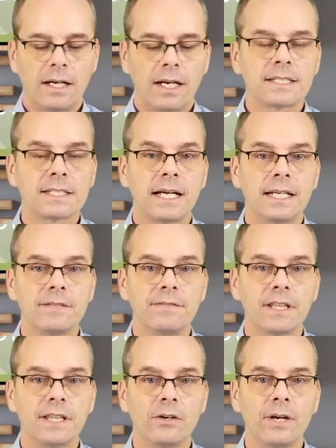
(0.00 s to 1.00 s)
a
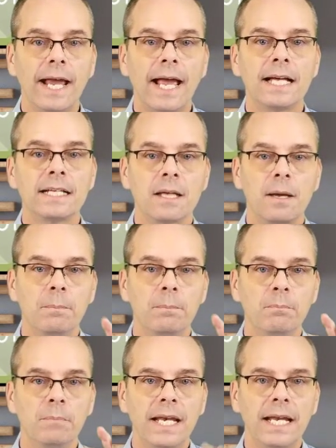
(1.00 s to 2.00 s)
scientific theory has
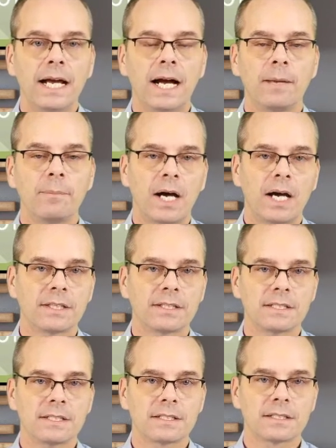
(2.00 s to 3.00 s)
many
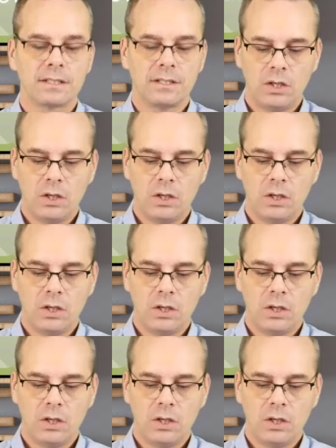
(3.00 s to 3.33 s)
hypotheses,